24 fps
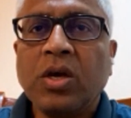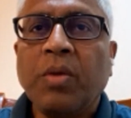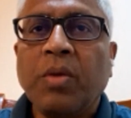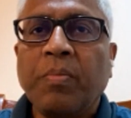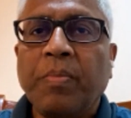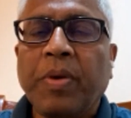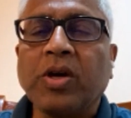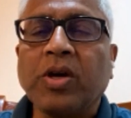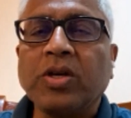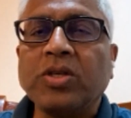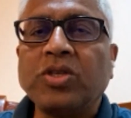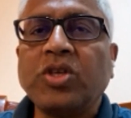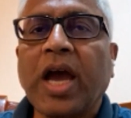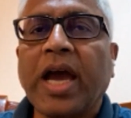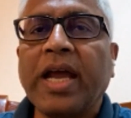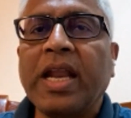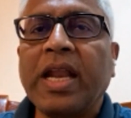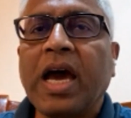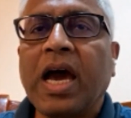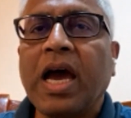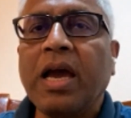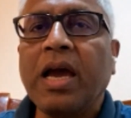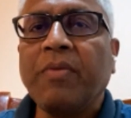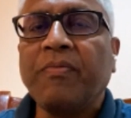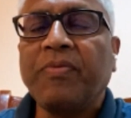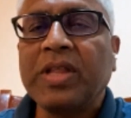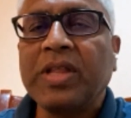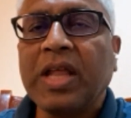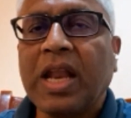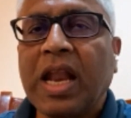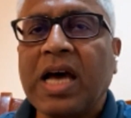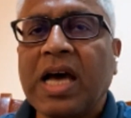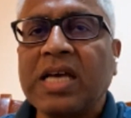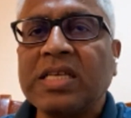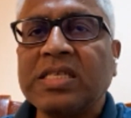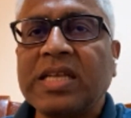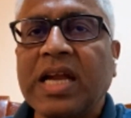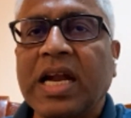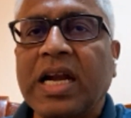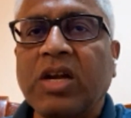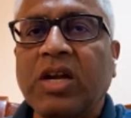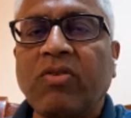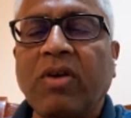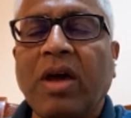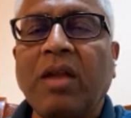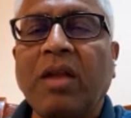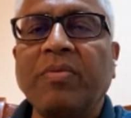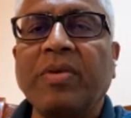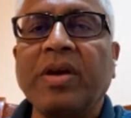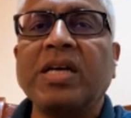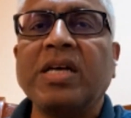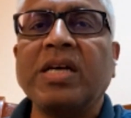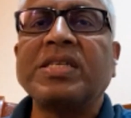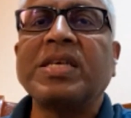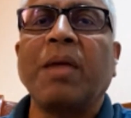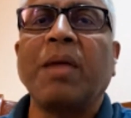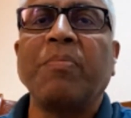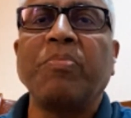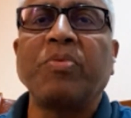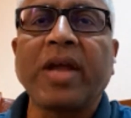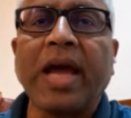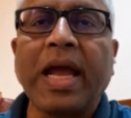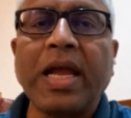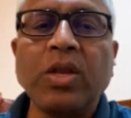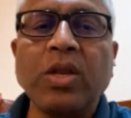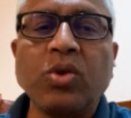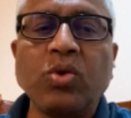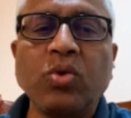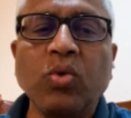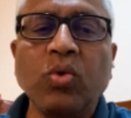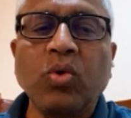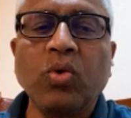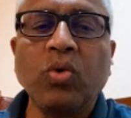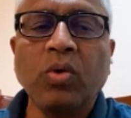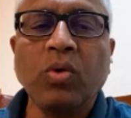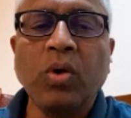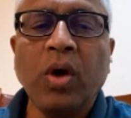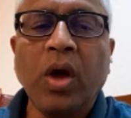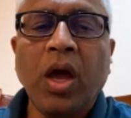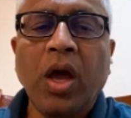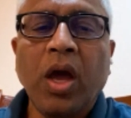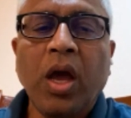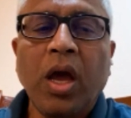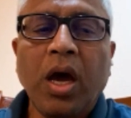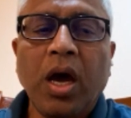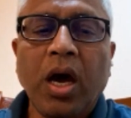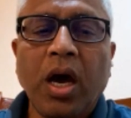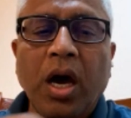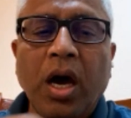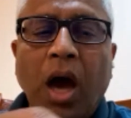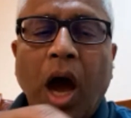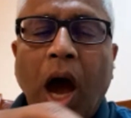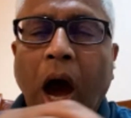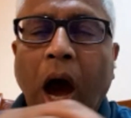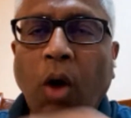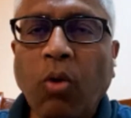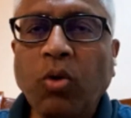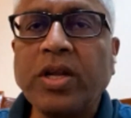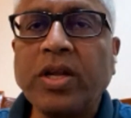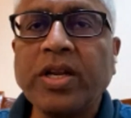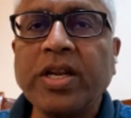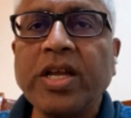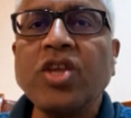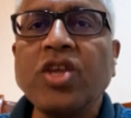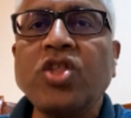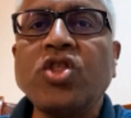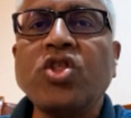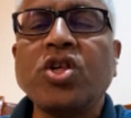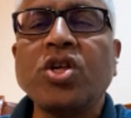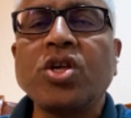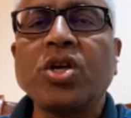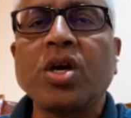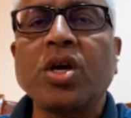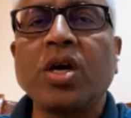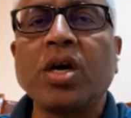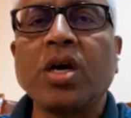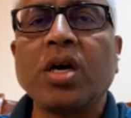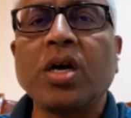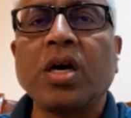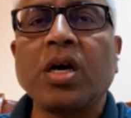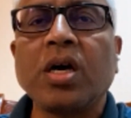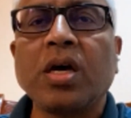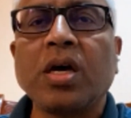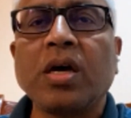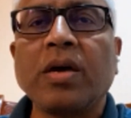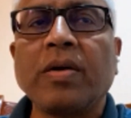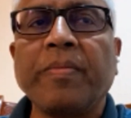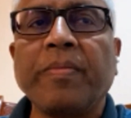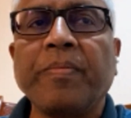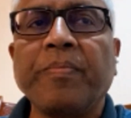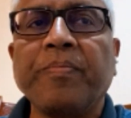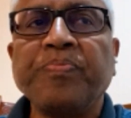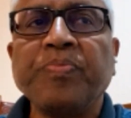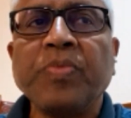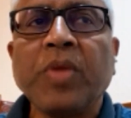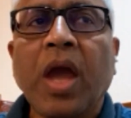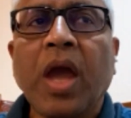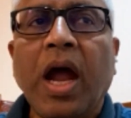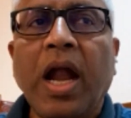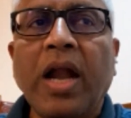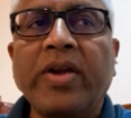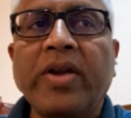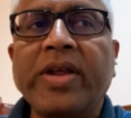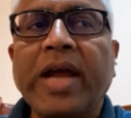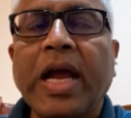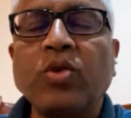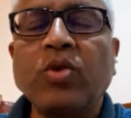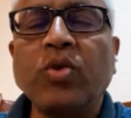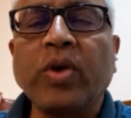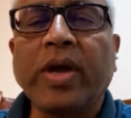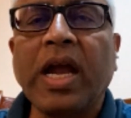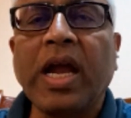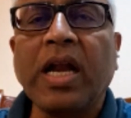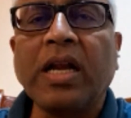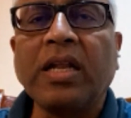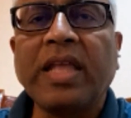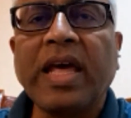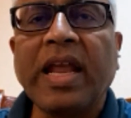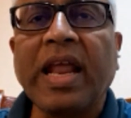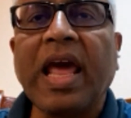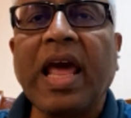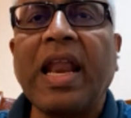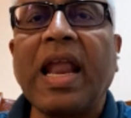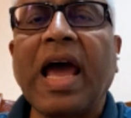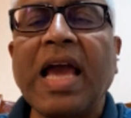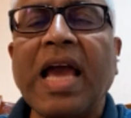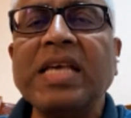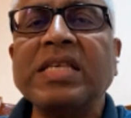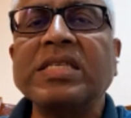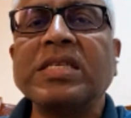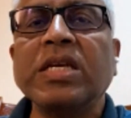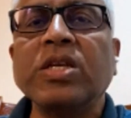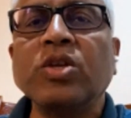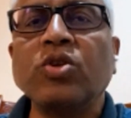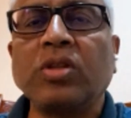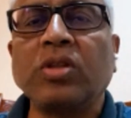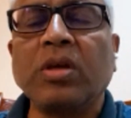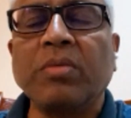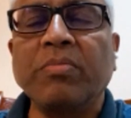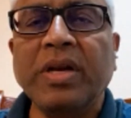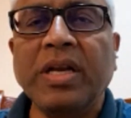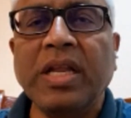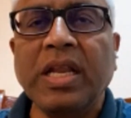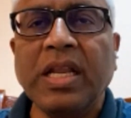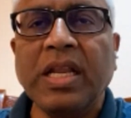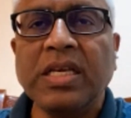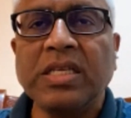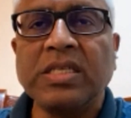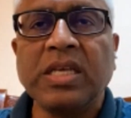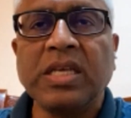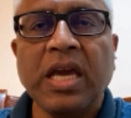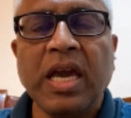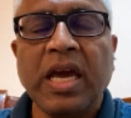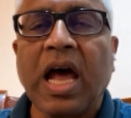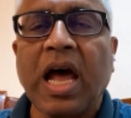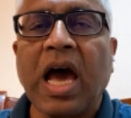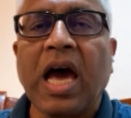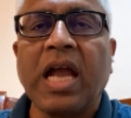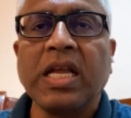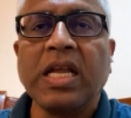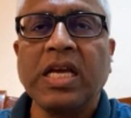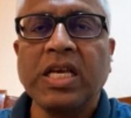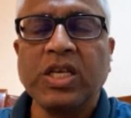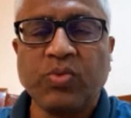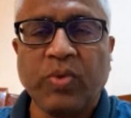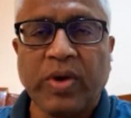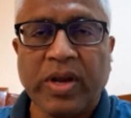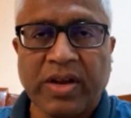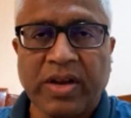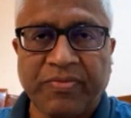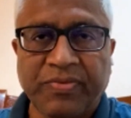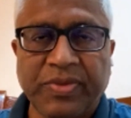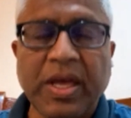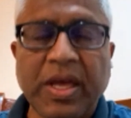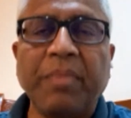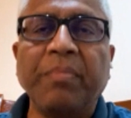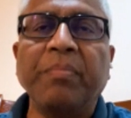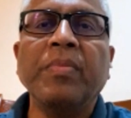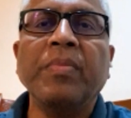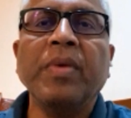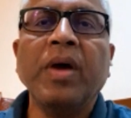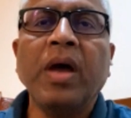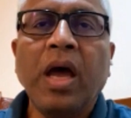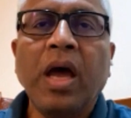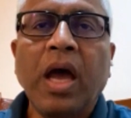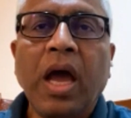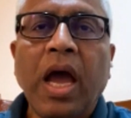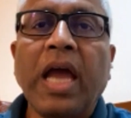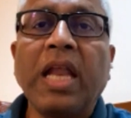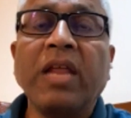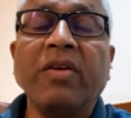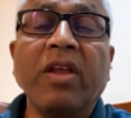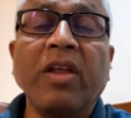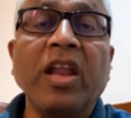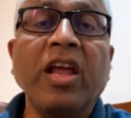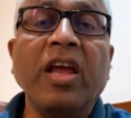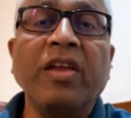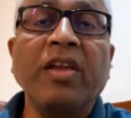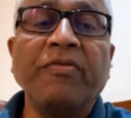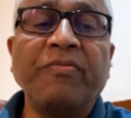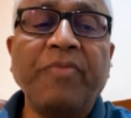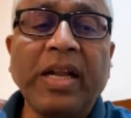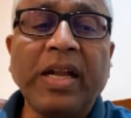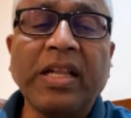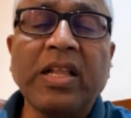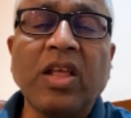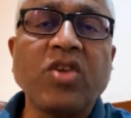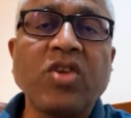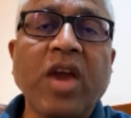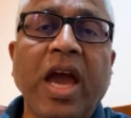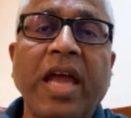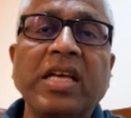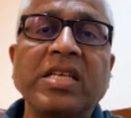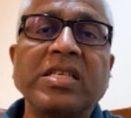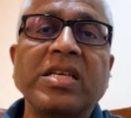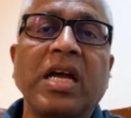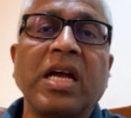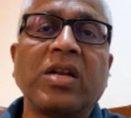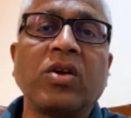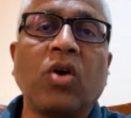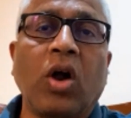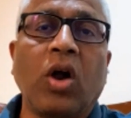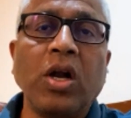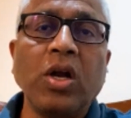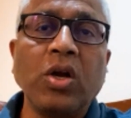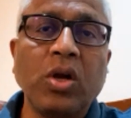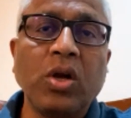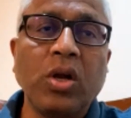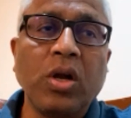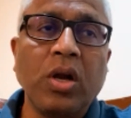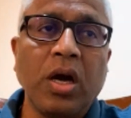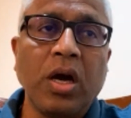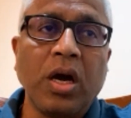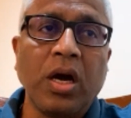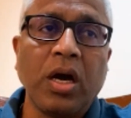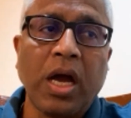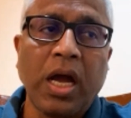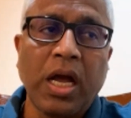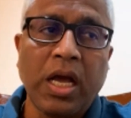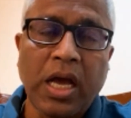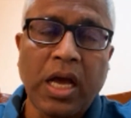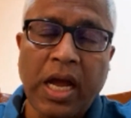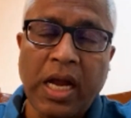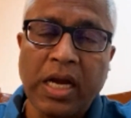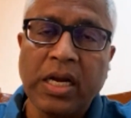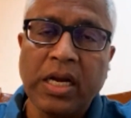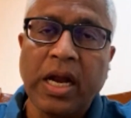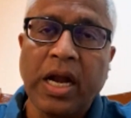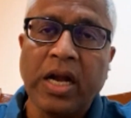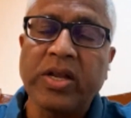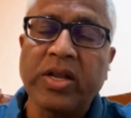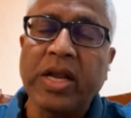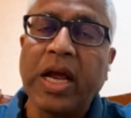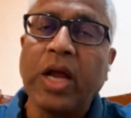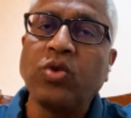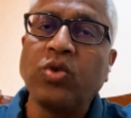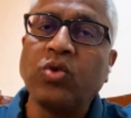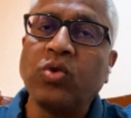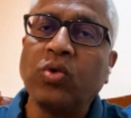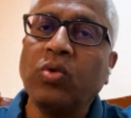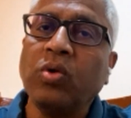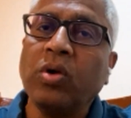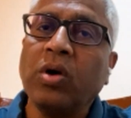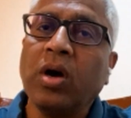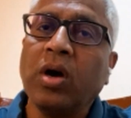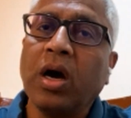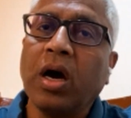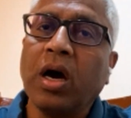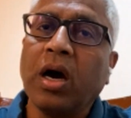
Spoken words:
because China for the last 10-12 years have tried to outreach and try to get their allies into the Middle East. Iran is one of them, and even in fact the Chinese had gone had tried to